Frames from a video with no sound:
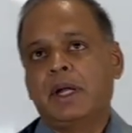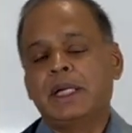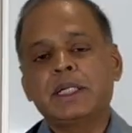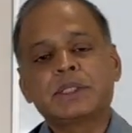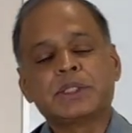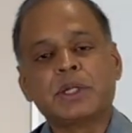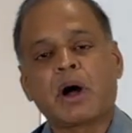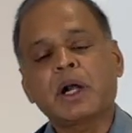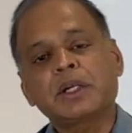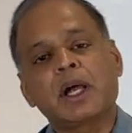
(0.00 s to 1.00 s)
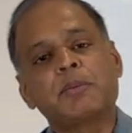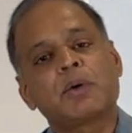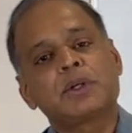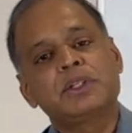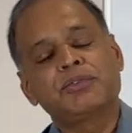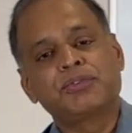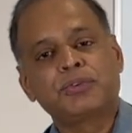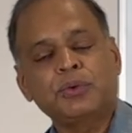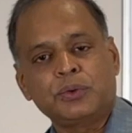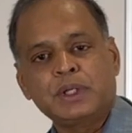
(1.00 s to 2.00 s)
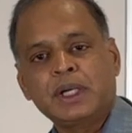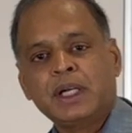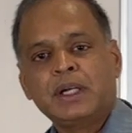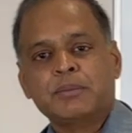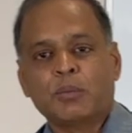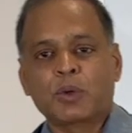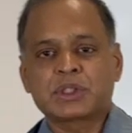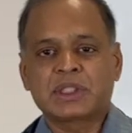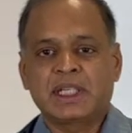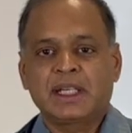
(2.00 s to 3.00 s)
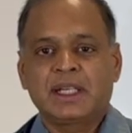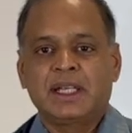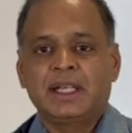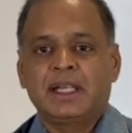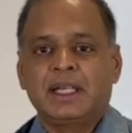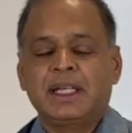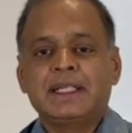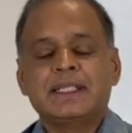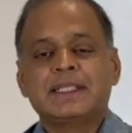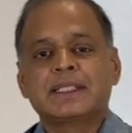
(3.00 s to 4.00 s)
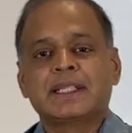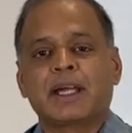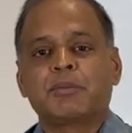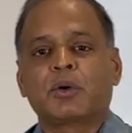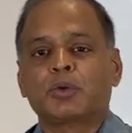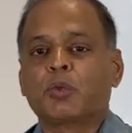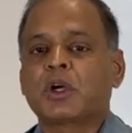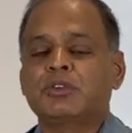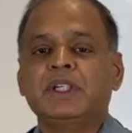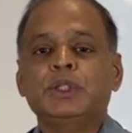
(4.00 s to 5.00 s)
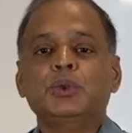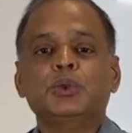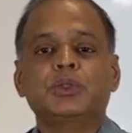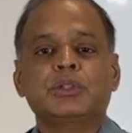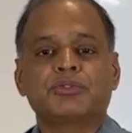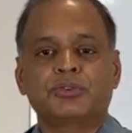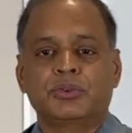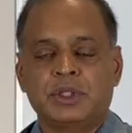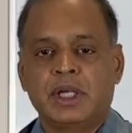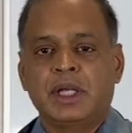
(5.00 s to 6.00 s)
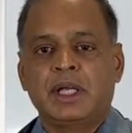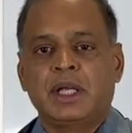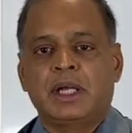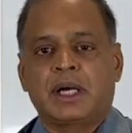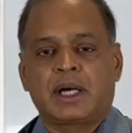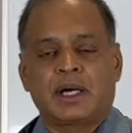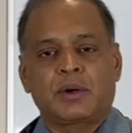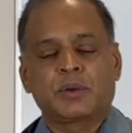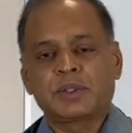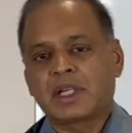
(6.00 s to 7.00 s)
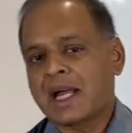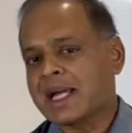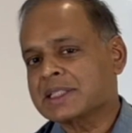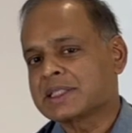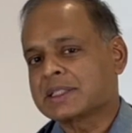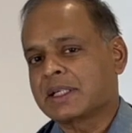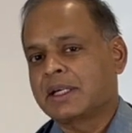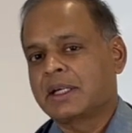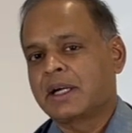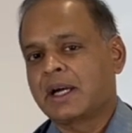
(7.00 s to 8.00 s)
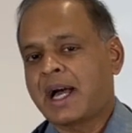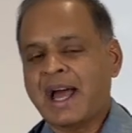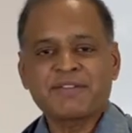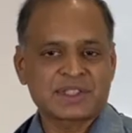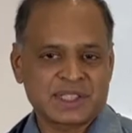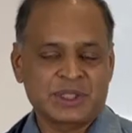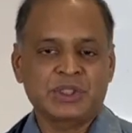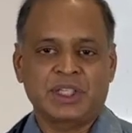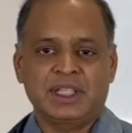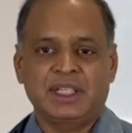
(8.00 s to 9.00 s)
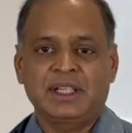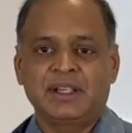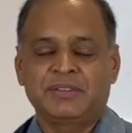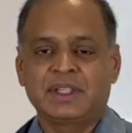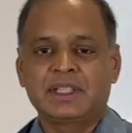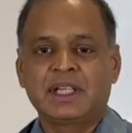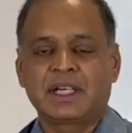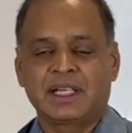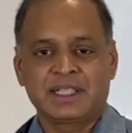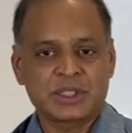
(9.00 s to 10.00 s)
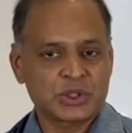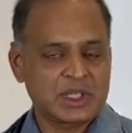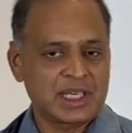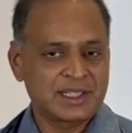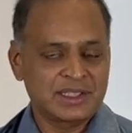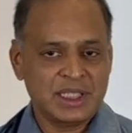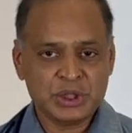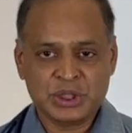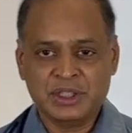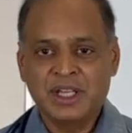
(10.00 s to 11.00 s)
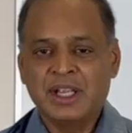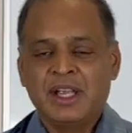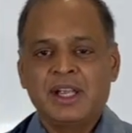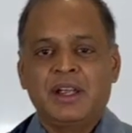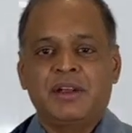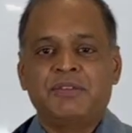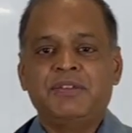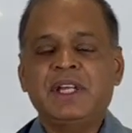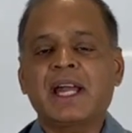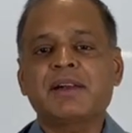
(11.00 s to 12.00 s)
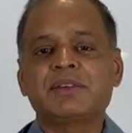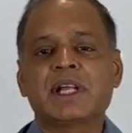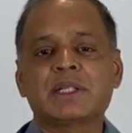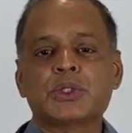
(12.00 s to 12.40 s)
it is not about the food mostly, it is about what we do to the food. Over the last half a century, with the industrialization, we have done